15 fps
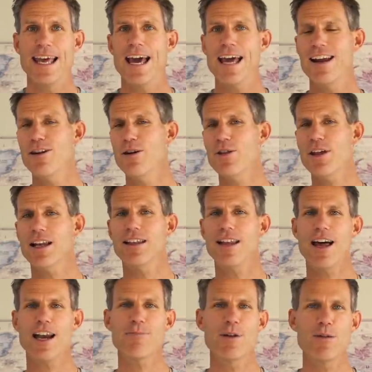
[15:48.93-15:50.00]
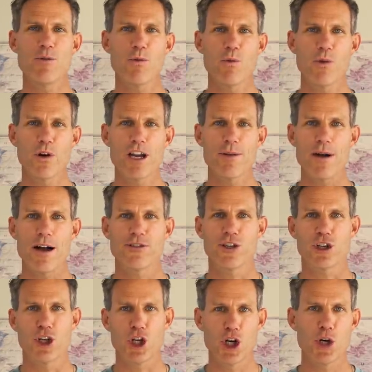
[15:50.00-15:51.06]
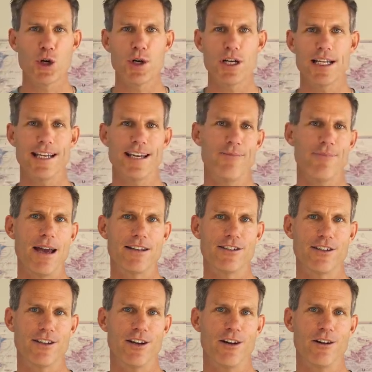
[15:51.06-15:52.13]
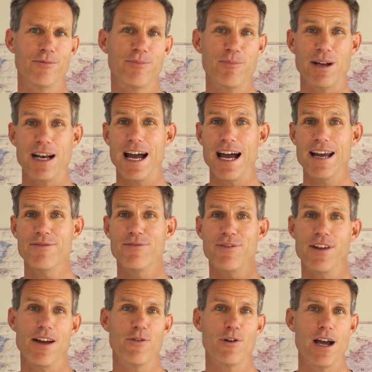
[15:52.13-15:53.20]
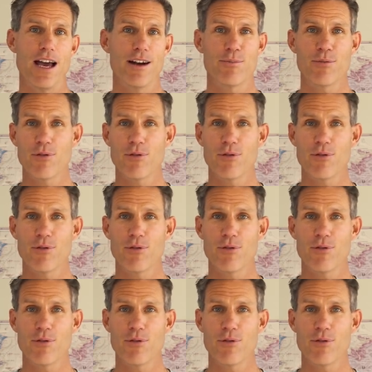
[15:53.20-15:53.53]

And I know that a lot of people worry about security in Mexico, but I've never had a